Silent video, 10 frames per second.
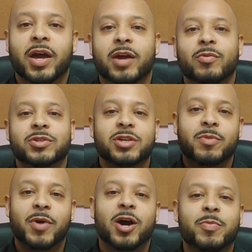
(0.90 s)
Hey, what's
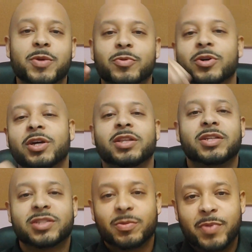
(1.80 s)
good, Power People?
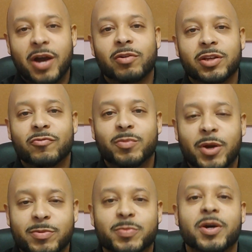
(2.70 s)
This is the Power Living with
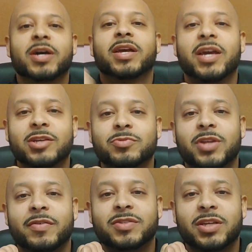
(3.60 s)
Purpose podcast with
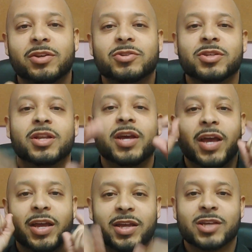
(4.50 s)
David C. Henderson.
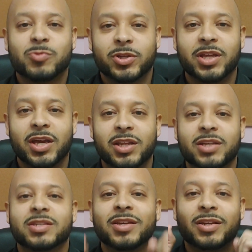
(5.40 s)
And guess what day it
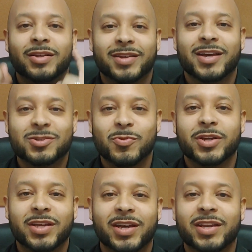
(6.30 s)
is? Guess
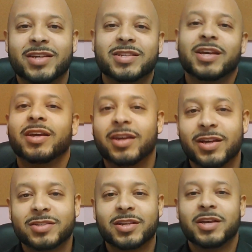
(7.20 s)
what day it is?
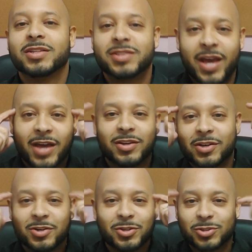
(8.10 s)
It's
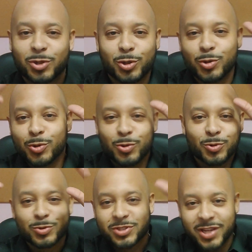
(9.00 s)
Tactical
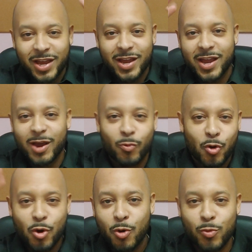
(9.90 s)
Tuesday. Woo,
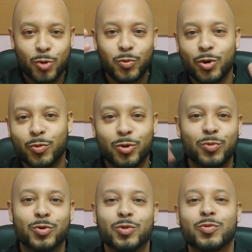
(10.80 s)
woo, woo,
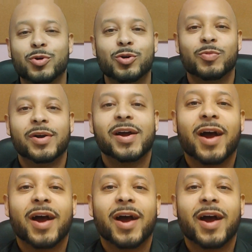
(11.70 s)
woo, woo, woo.